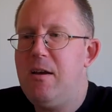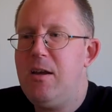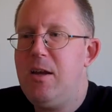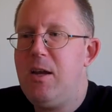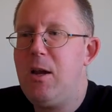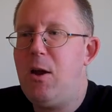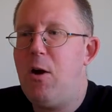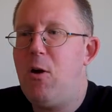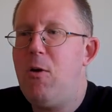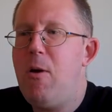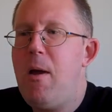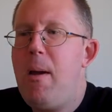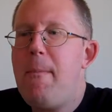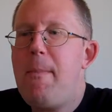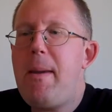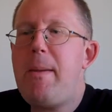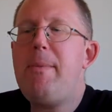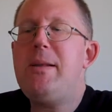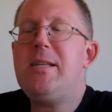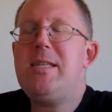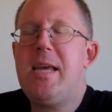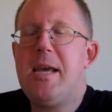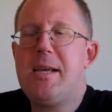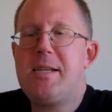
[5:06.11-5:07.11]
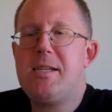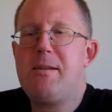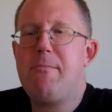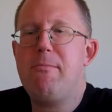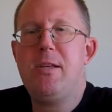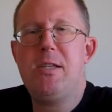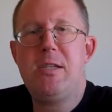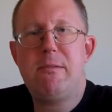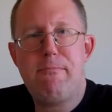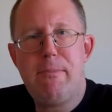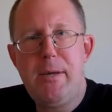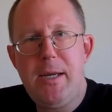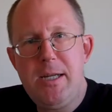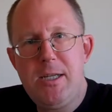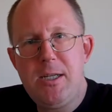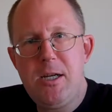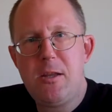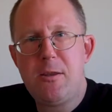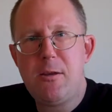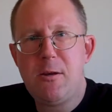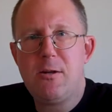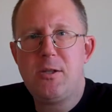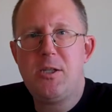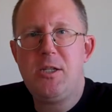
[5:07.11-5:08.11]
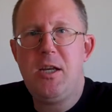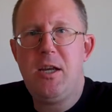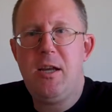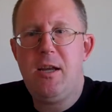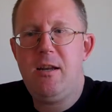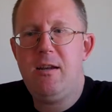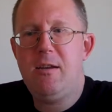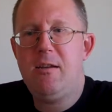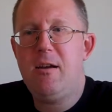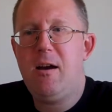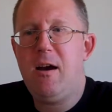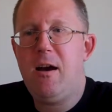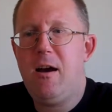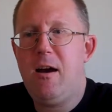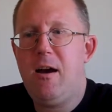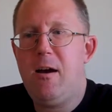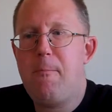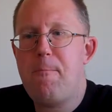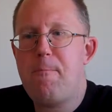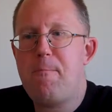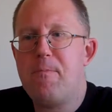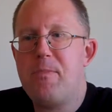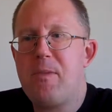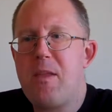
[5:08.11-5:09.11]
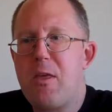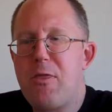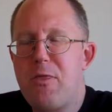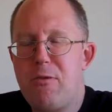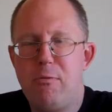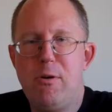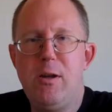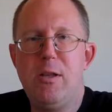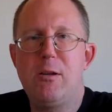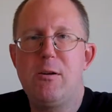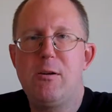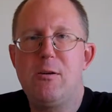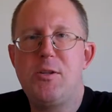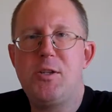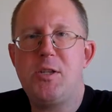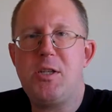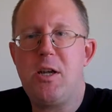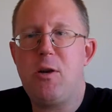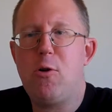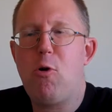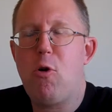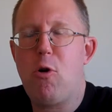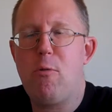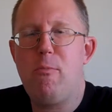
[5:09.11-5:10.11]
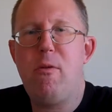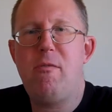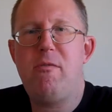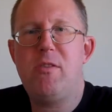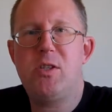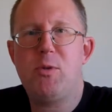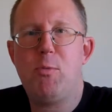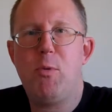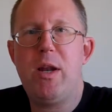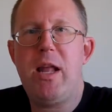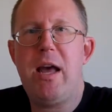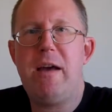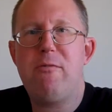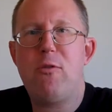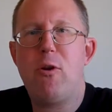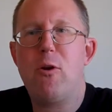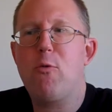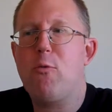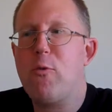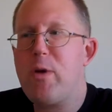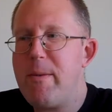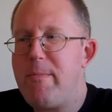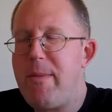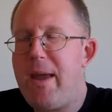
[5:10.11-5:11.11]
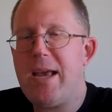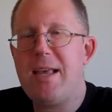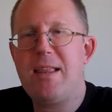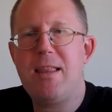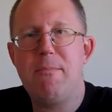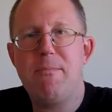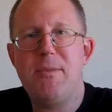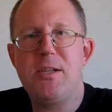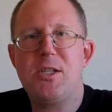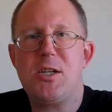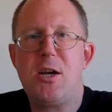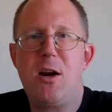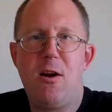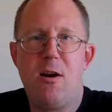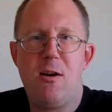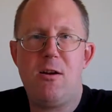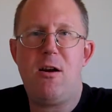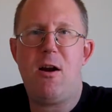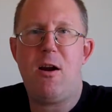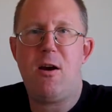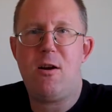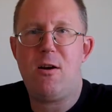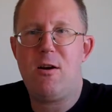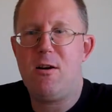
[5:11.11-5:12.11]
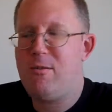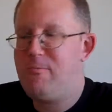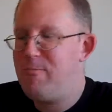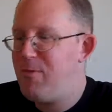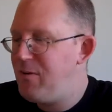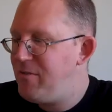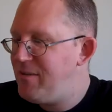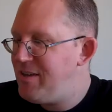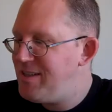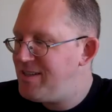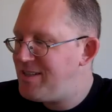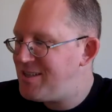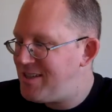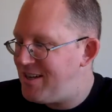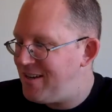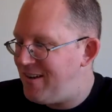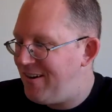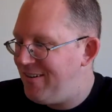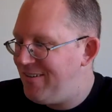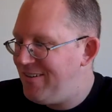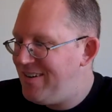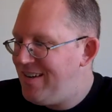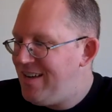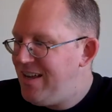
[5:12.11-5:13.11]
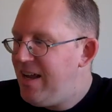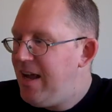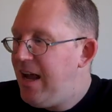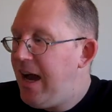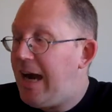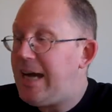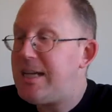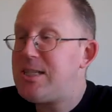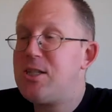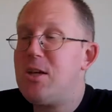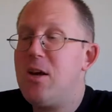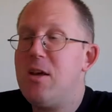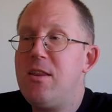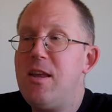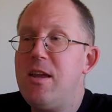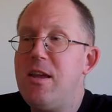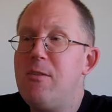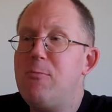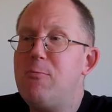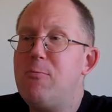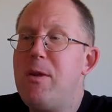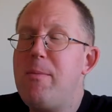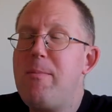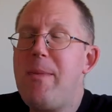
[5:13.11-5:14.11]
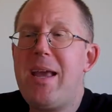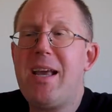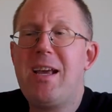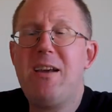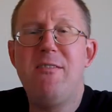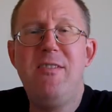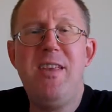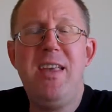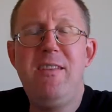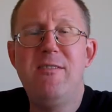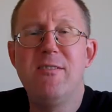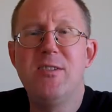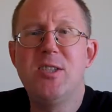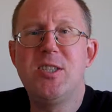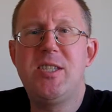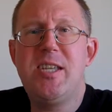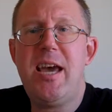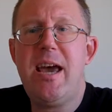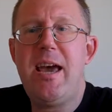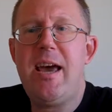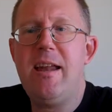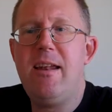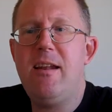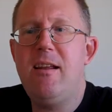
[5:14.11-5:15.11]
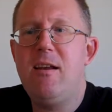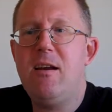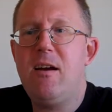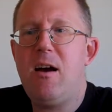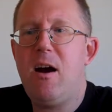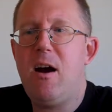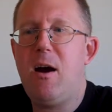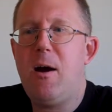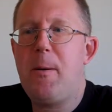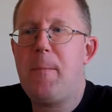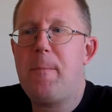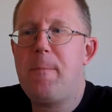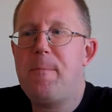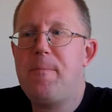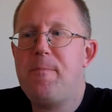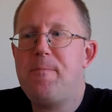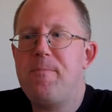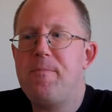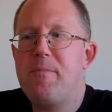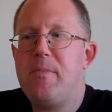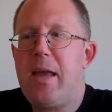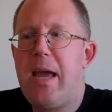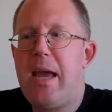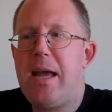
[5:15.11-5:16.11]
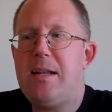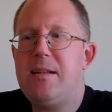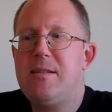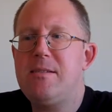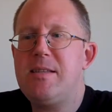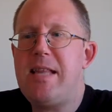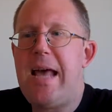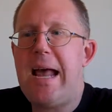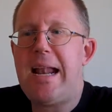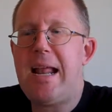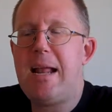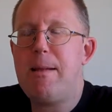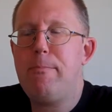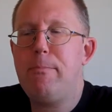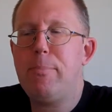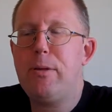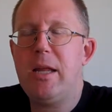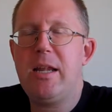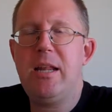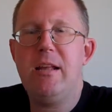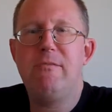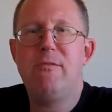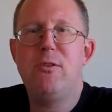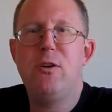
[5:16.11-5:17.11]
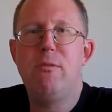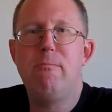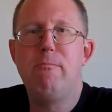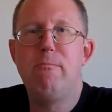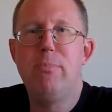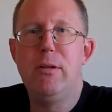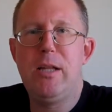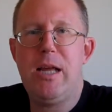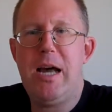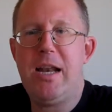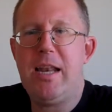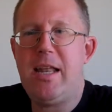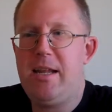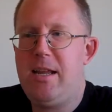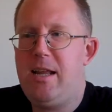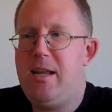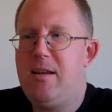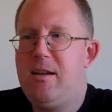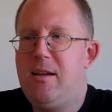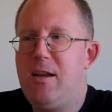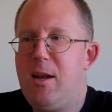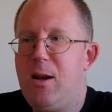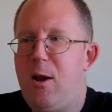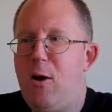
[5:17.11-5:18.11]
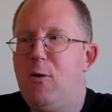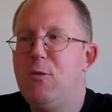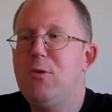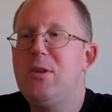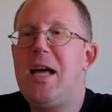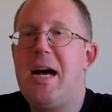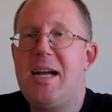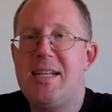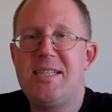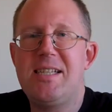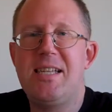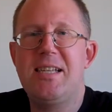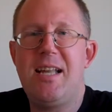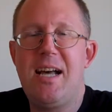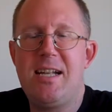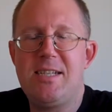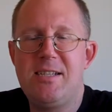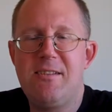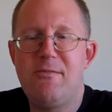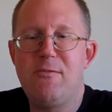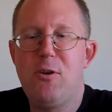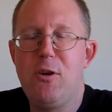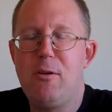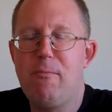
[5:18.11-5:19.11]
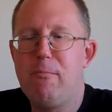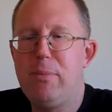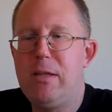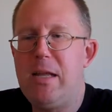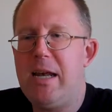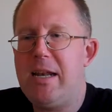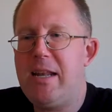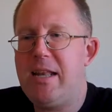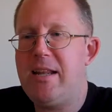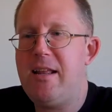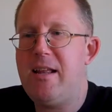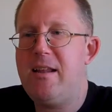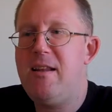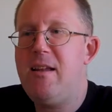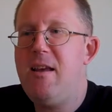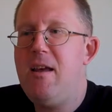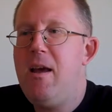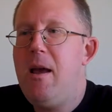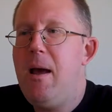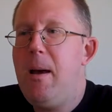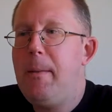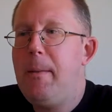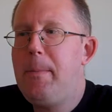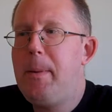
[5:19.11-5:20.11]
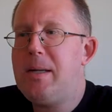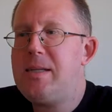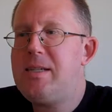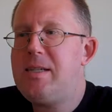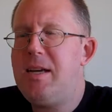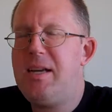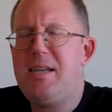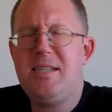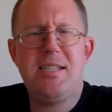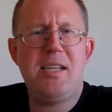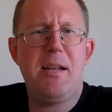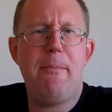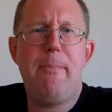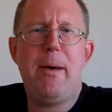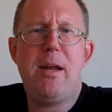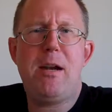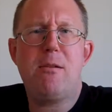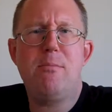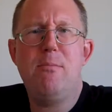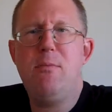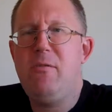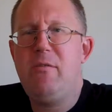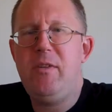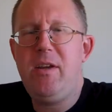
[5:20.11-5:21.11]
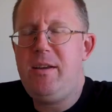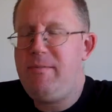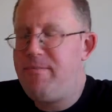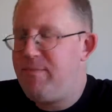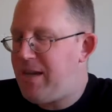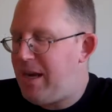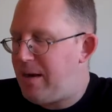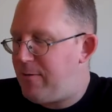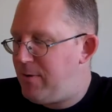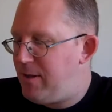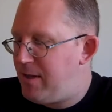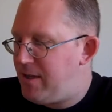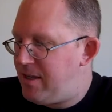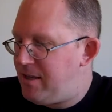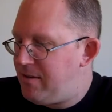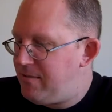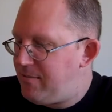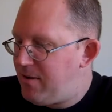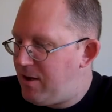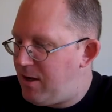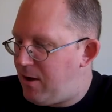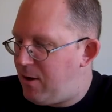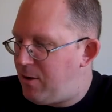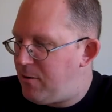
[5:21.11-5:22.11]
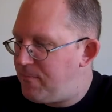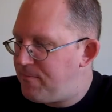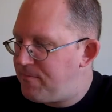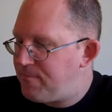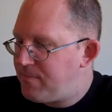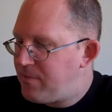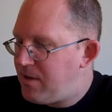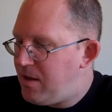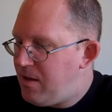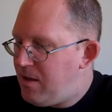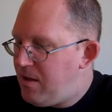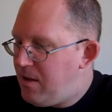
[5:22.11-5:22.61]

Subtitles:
You know, maybe take some of these PG-13 thrillers and horror movies or whatever and remake them as hard R movies, you know. I saw the remake of Evil Dead, and that had plenty of good blood in it. You know, lots and lots of good blood in it. But is it a better movie? Not really, you know.